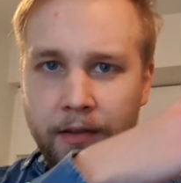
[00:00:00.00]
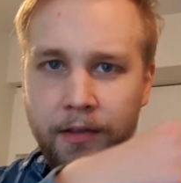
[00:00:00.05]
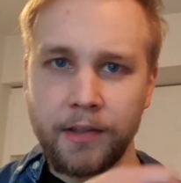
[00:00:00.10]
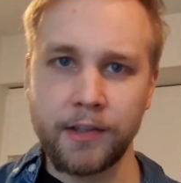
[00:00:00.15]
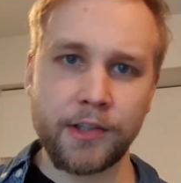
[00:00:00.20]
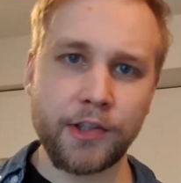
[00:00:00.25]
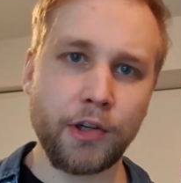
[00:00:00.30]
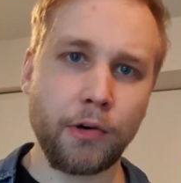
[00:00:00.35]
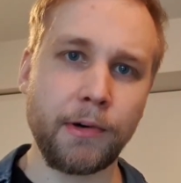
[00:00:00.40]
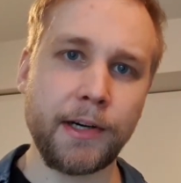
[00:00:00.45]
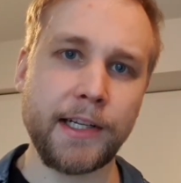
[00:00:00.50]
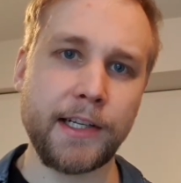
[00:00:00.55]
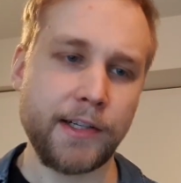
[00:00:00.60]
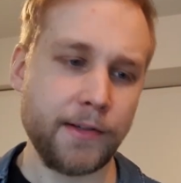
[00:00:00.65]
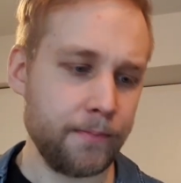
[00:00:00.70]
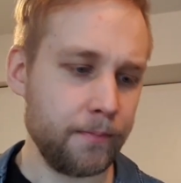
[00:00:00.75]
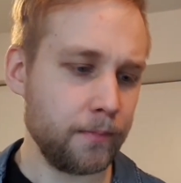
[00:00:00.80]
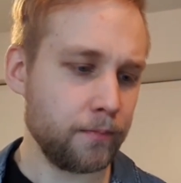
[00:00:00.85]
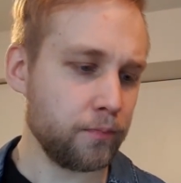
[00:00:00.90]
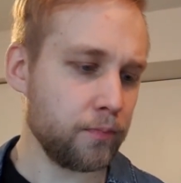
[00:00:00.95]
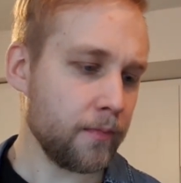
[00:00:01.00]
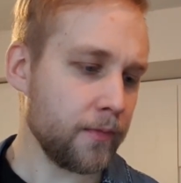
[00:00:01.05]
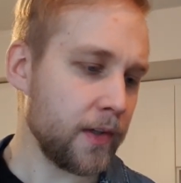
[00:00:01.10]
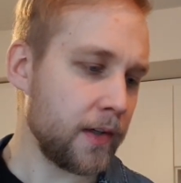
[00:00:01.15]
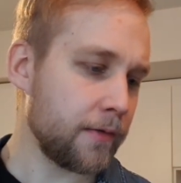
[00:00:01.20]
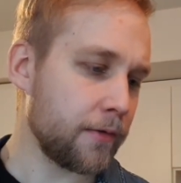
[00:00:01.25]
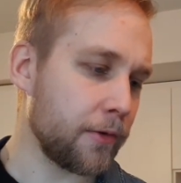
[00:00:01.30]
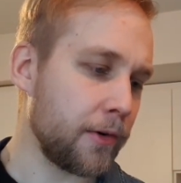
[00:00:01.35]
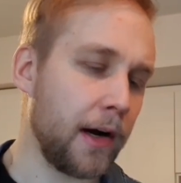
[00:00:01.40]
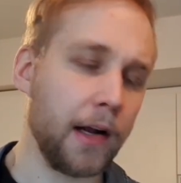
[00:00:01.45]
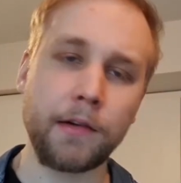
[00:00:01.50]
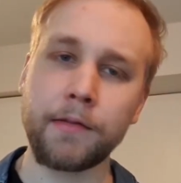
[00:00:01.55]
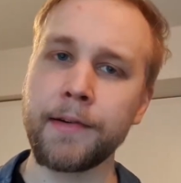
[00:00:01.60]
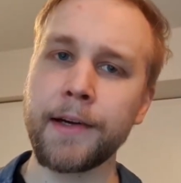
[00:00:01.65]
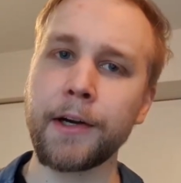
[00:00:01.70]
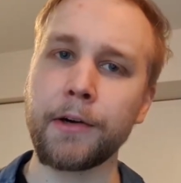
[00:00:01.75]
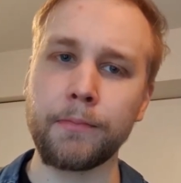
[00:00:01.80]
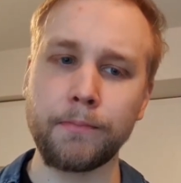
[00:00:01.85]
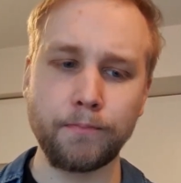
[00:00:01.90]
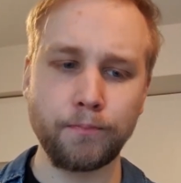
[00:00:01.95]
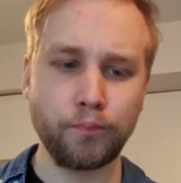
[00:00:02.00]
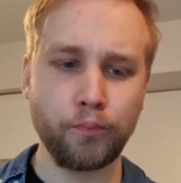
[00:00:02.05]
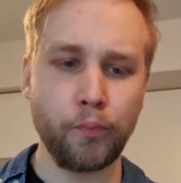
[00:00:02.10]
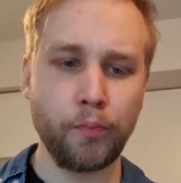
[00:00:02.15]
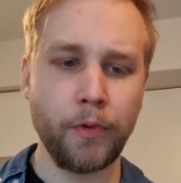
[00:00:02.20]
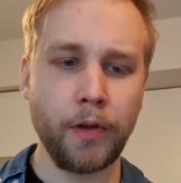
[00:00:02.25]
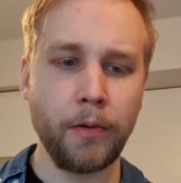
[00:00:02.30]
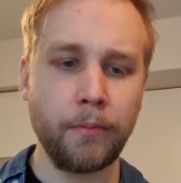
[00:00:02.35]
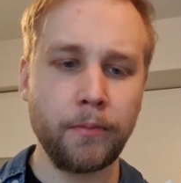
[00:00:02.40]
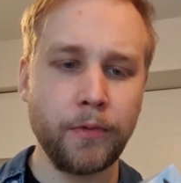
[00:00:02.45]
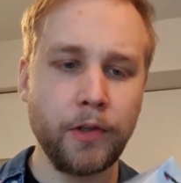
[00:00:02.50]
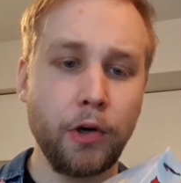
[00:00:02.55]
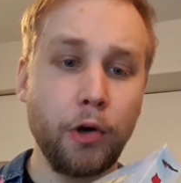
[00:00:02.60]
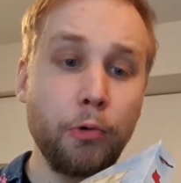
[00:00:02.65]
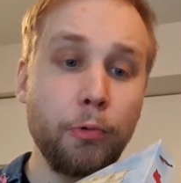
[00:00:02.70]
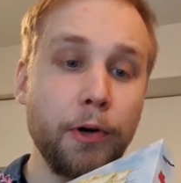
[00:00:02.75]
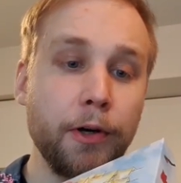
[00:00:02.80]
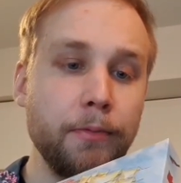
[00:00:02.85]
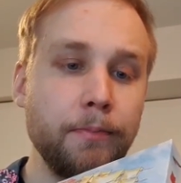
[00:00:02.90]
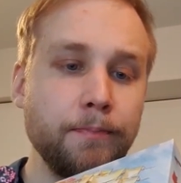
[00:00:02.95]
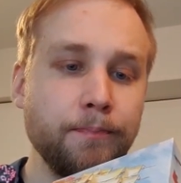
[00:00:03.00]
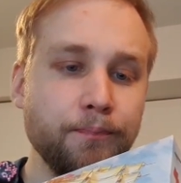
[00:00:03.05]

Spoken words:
storage for half year over.